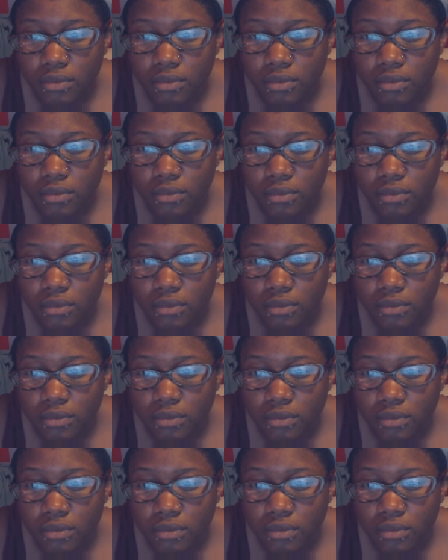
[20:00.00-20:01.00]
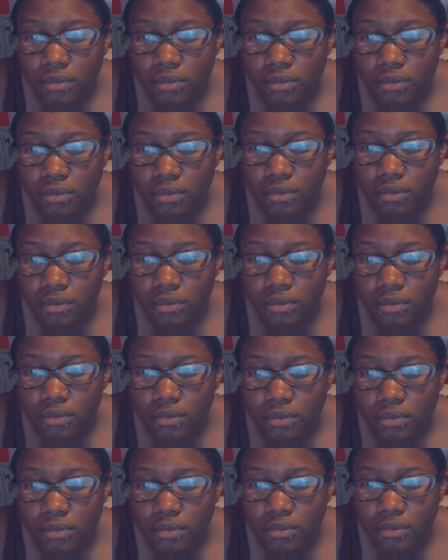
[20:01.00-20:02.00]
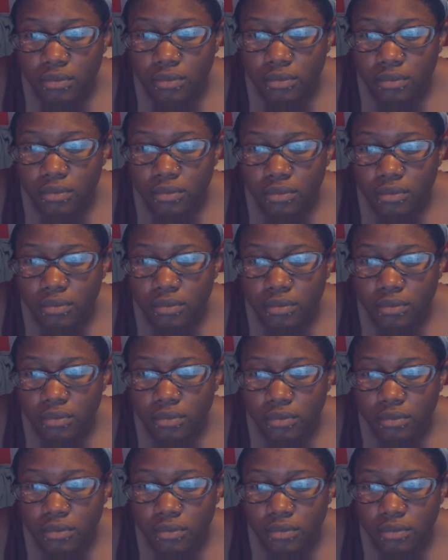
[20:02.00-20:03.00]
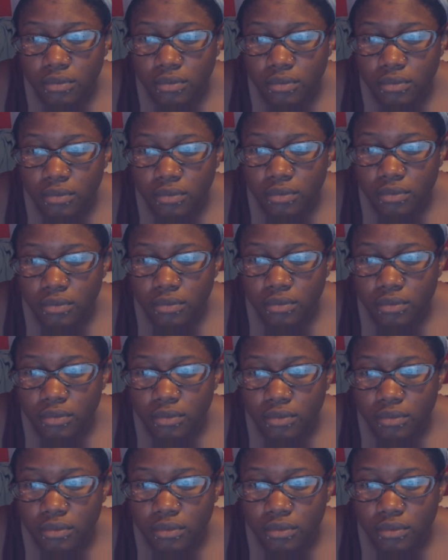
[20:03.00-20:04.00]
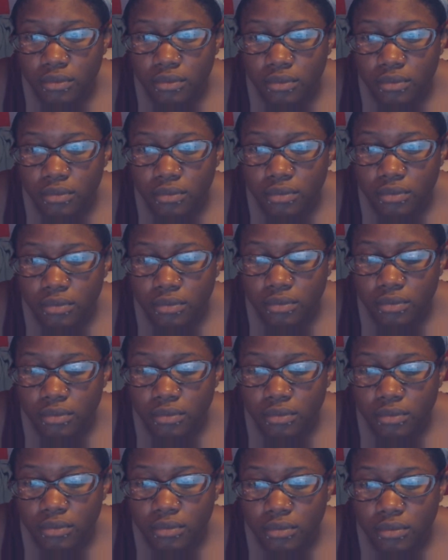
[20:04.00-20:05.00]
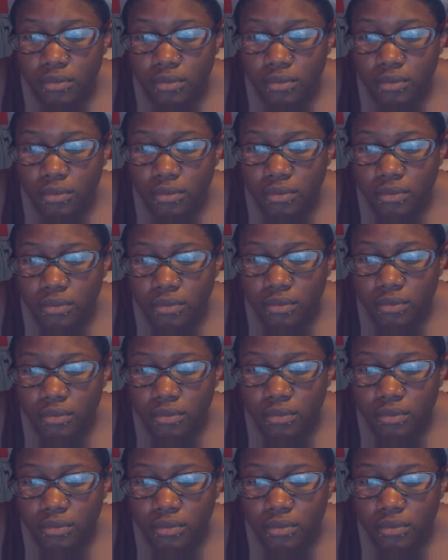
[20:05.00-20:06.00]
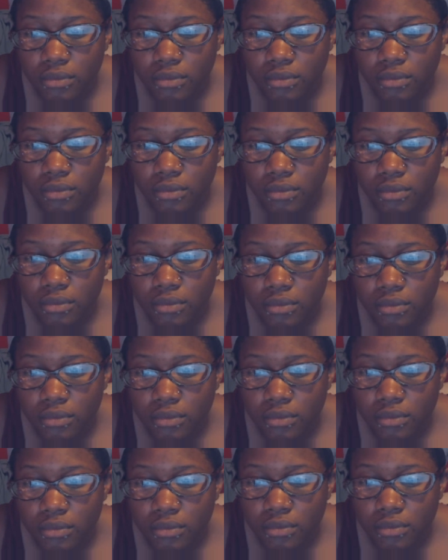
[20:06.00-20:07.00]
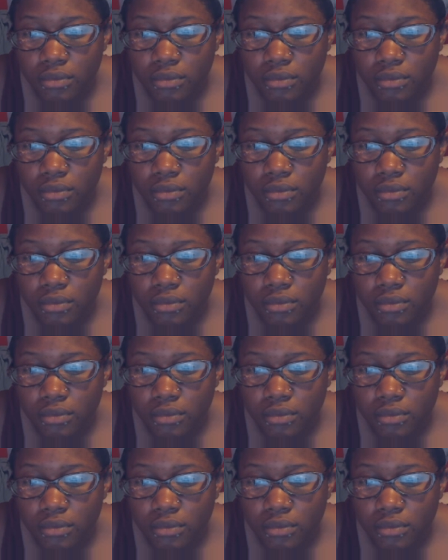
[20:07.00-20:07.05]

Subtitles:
(no one is talking)